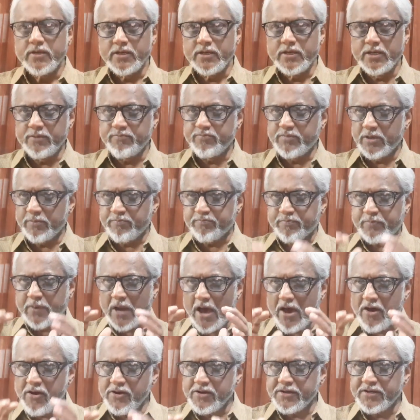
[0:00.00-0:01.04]
If the
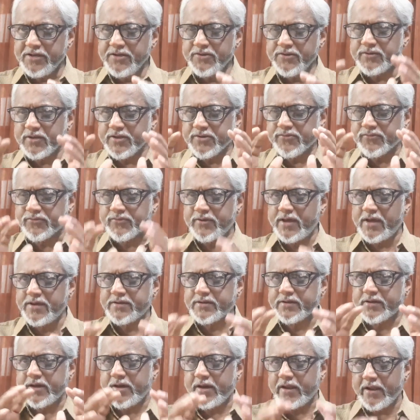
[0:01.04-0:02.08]
priorities are
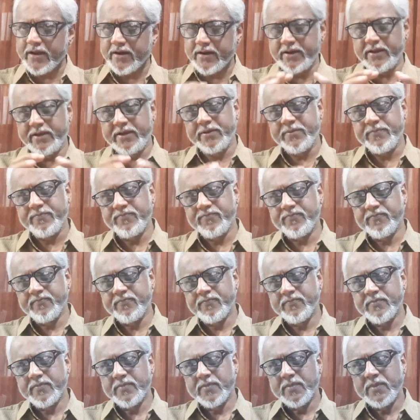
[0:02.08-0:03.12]
set correctly,
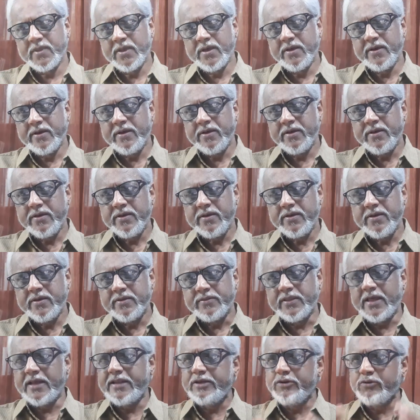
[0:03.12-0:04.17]

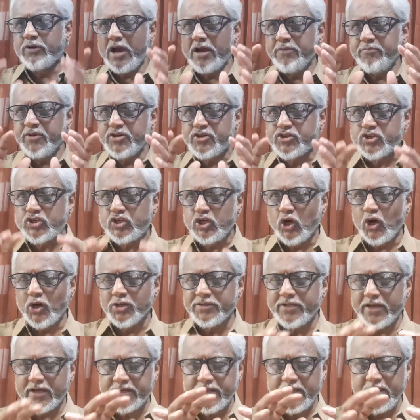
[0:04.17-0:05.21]
then you can be sure
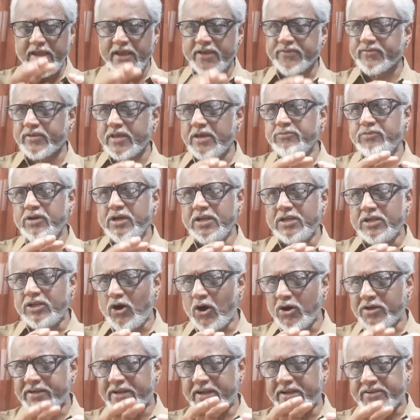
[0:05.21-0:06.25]
that essay will
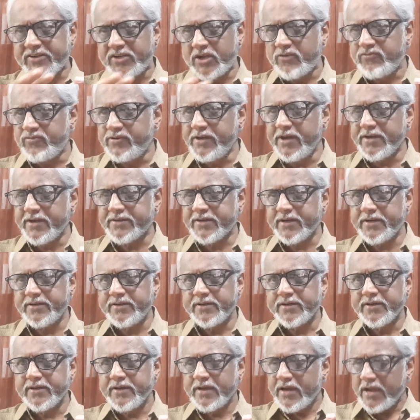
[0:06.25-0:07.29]
not get deviated
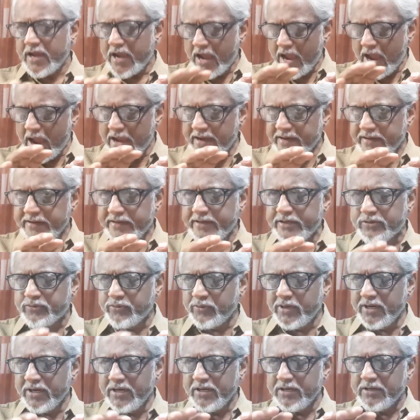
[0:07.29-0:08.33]
and it
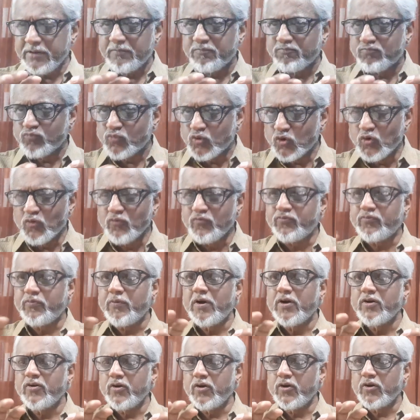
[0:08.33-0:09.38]
will move
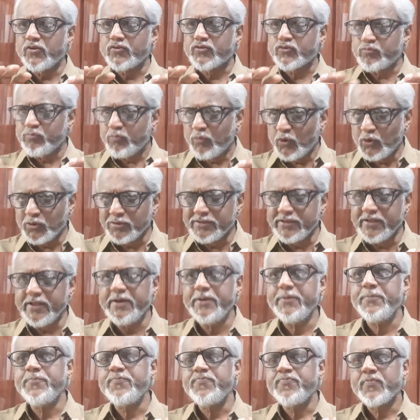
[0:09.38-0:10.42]

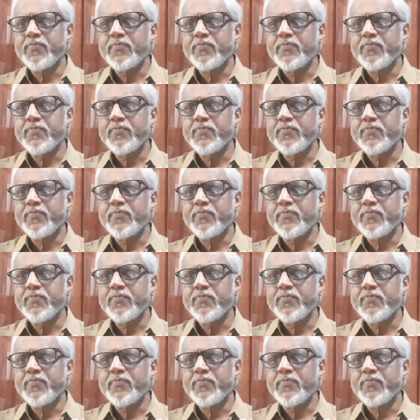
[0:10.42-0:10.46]
smoothly.